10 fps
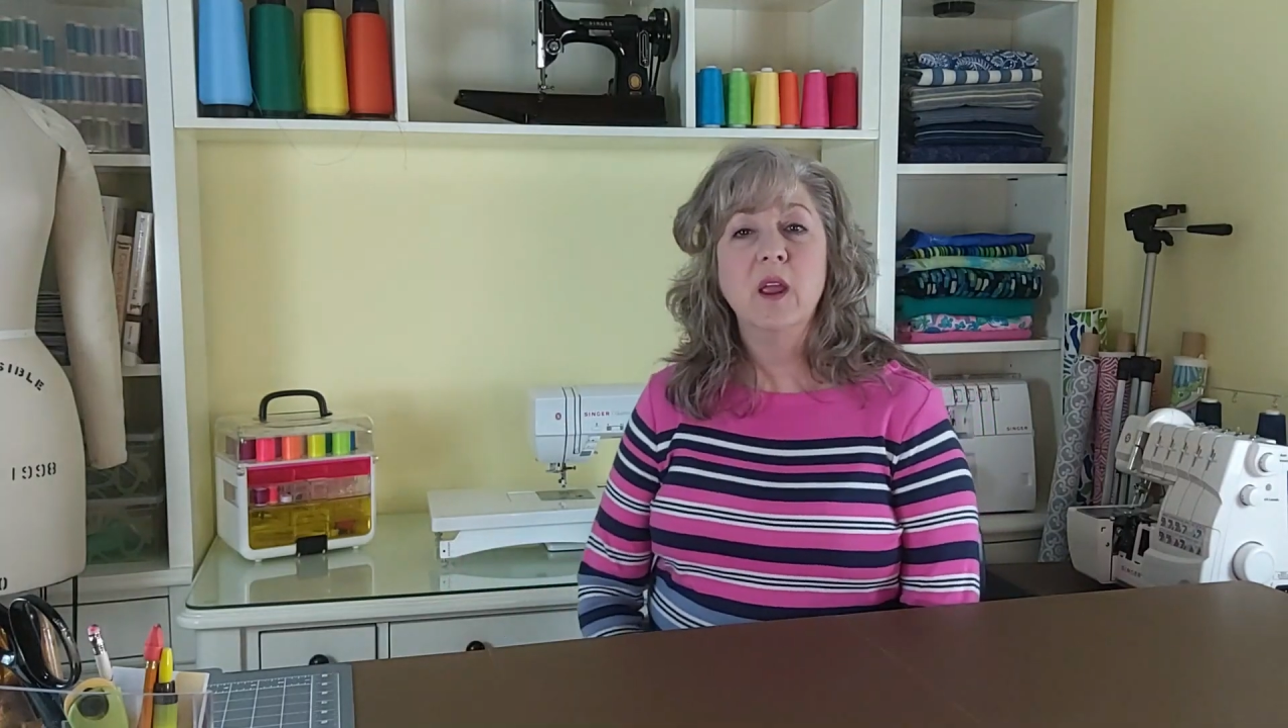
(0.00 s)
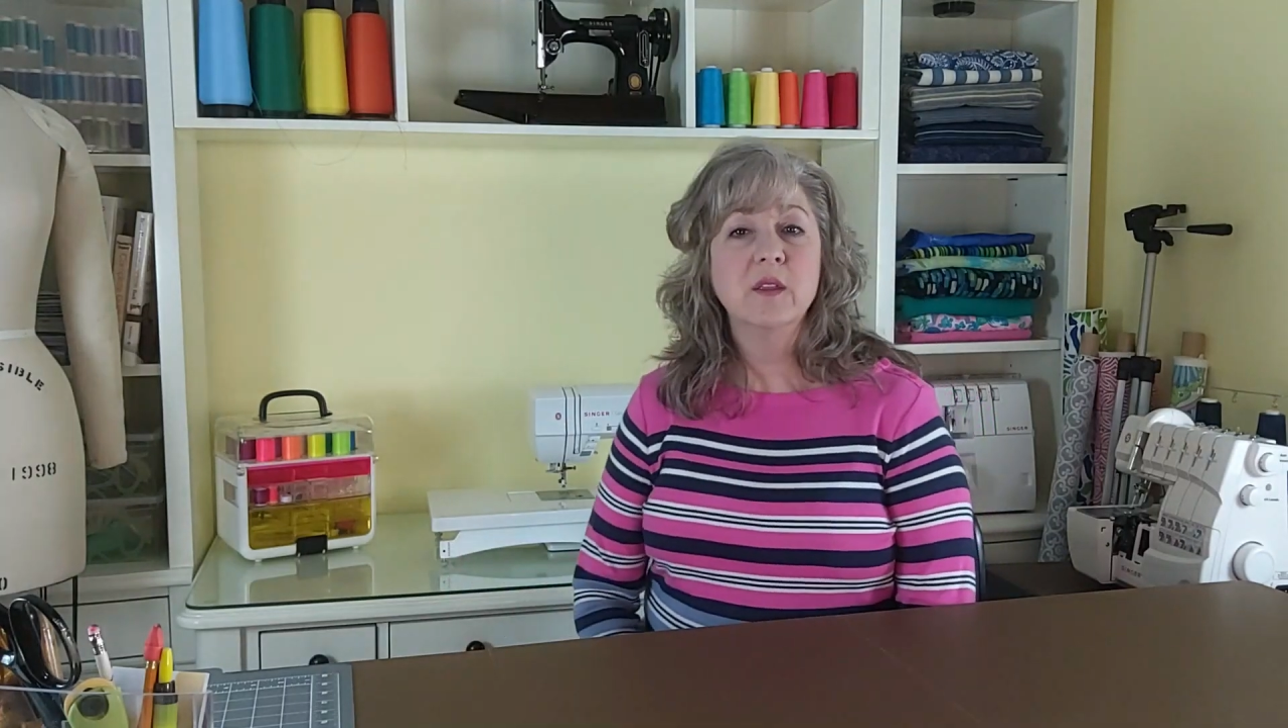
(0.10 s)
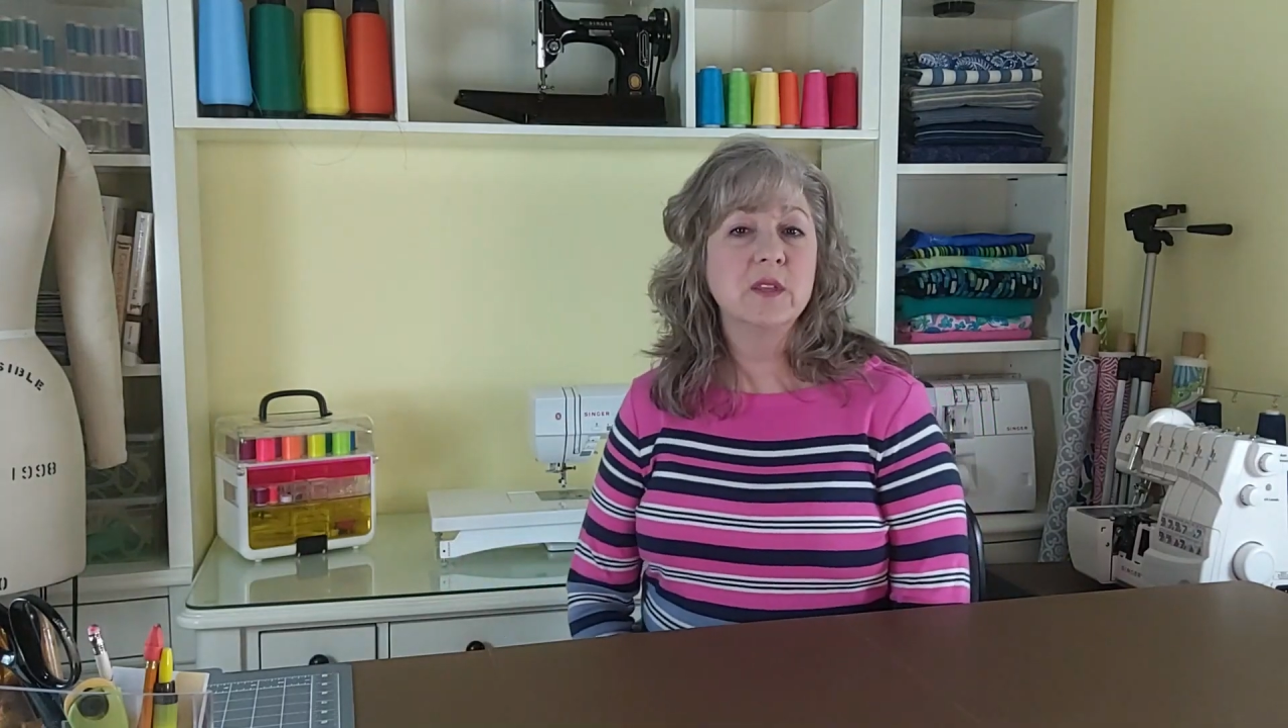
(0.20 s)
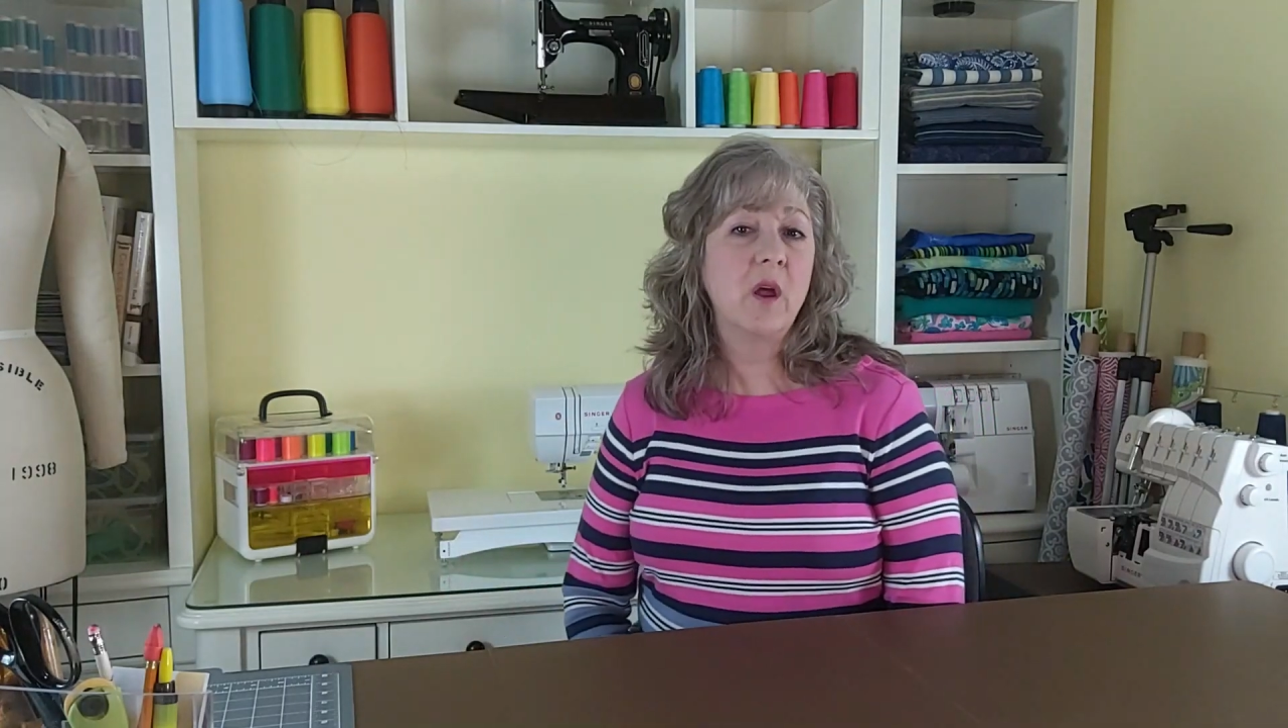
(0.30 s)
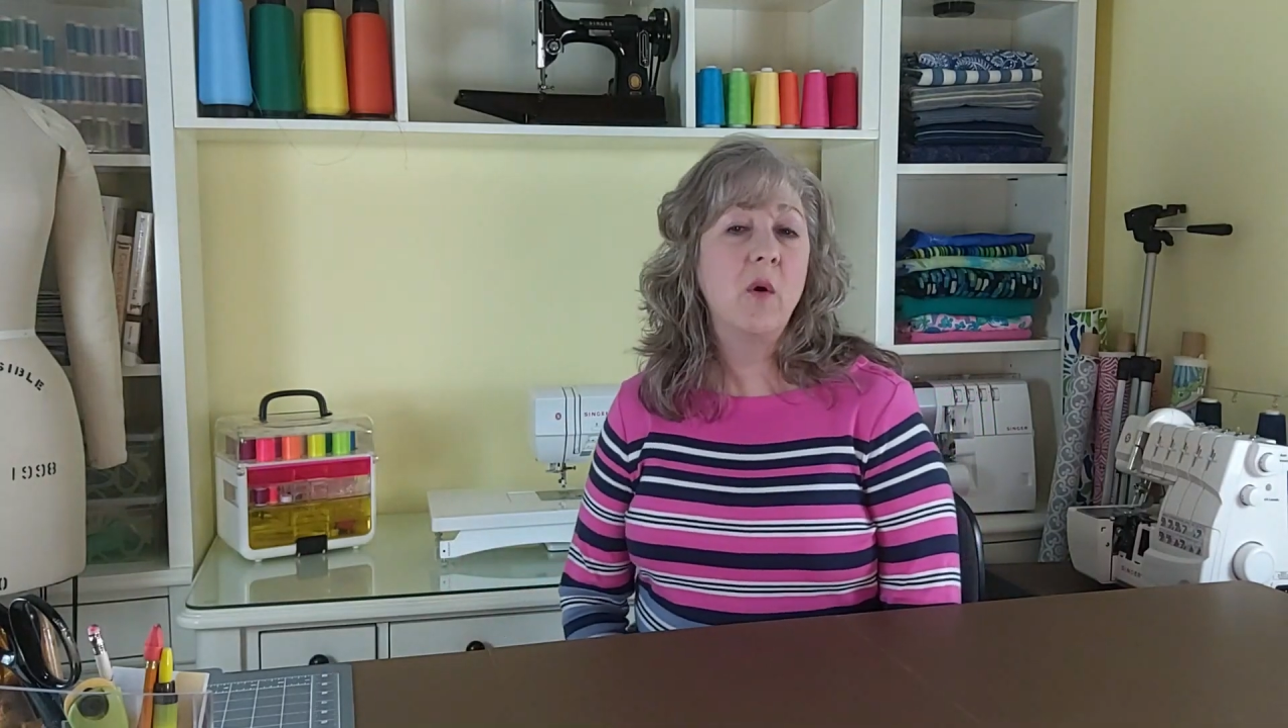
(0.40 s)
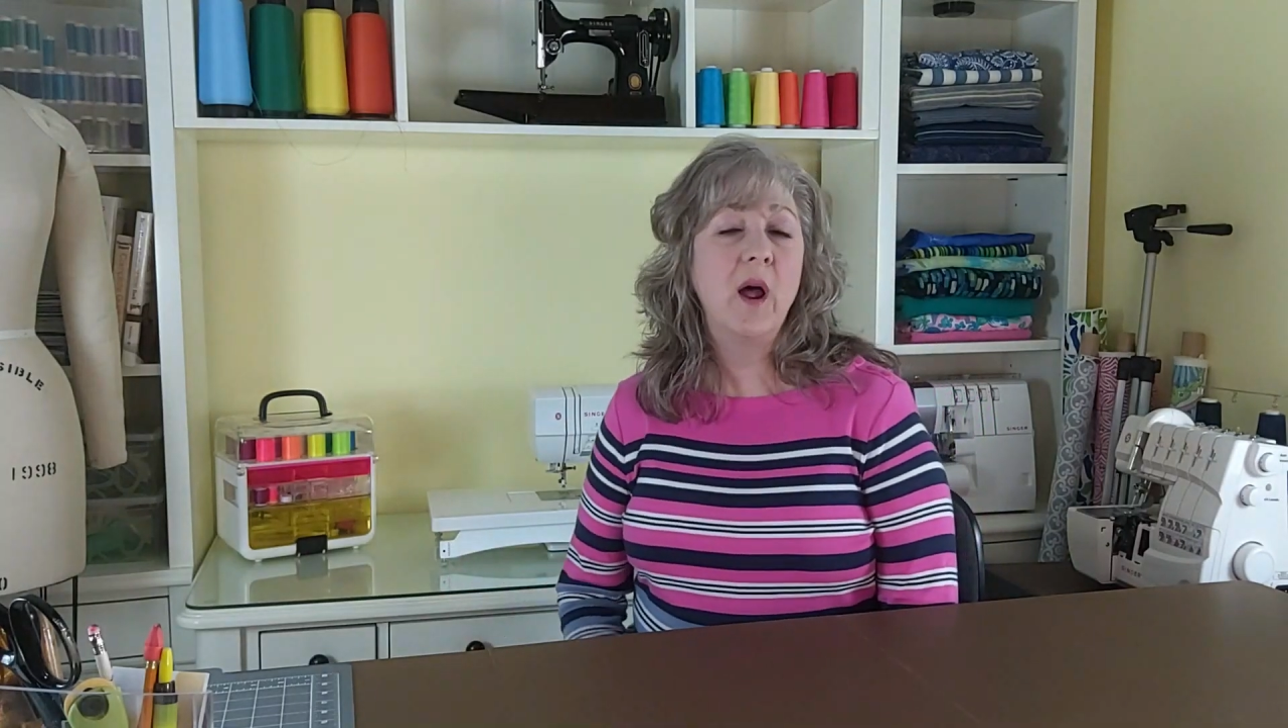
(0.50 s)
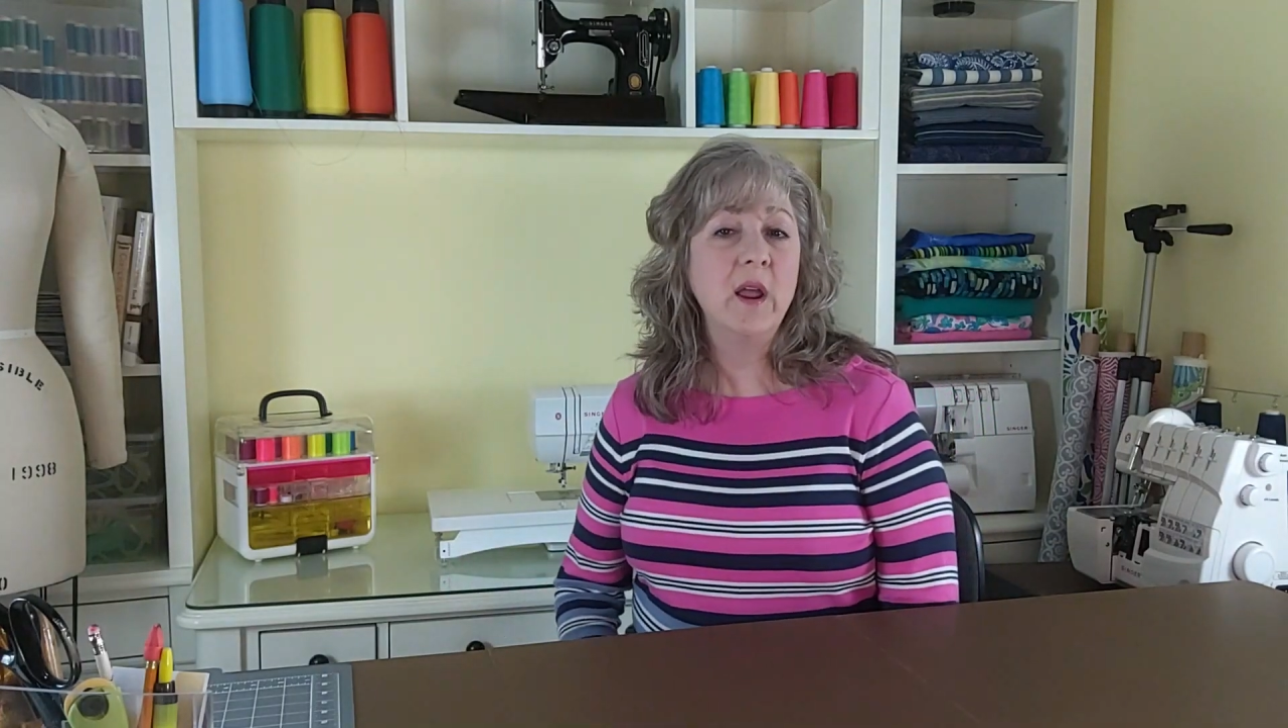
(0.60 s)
So I